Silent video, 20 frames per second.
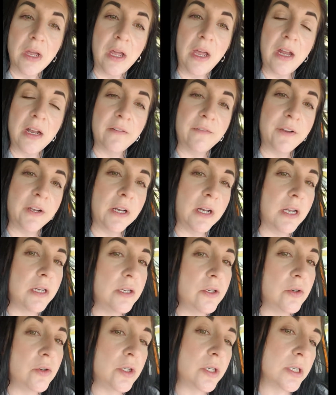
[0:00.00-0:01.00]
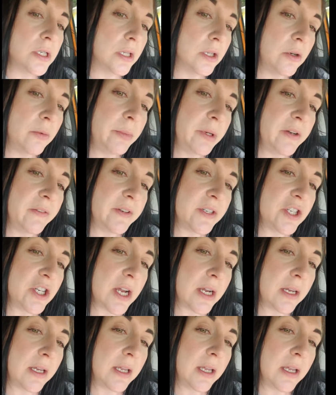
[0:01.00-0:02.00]
and I figured I'd do just a little bit of a
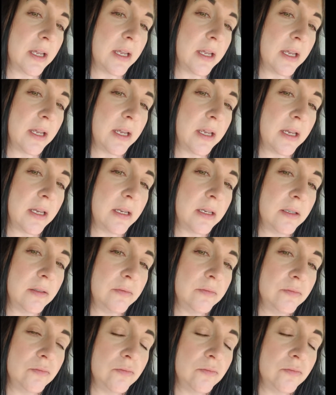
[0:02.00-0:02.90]
check-in.